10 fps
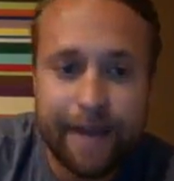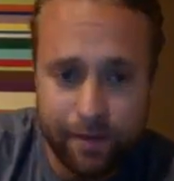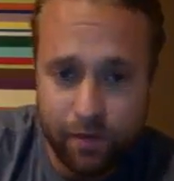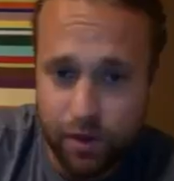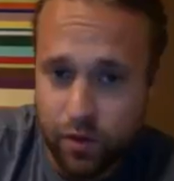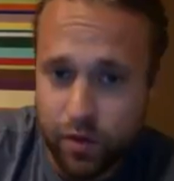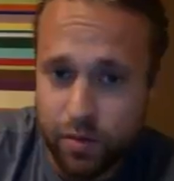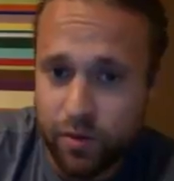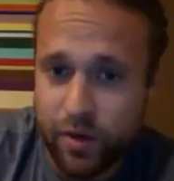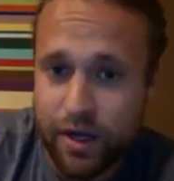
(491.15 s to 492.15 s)
Have all
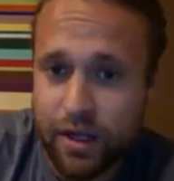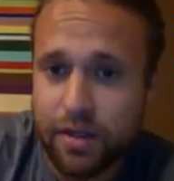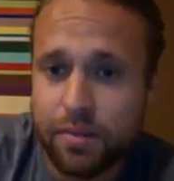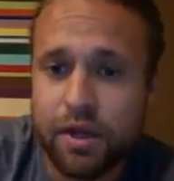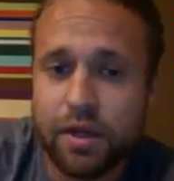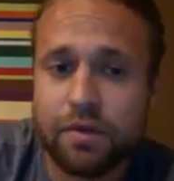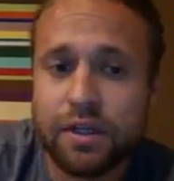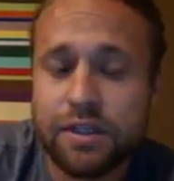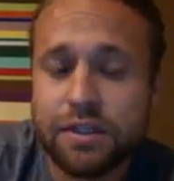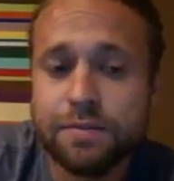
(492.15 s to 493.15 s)
equipment ready at the beginning of the
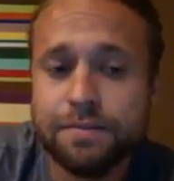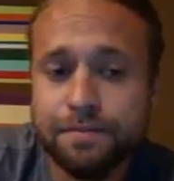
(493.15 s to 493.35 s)
lesson.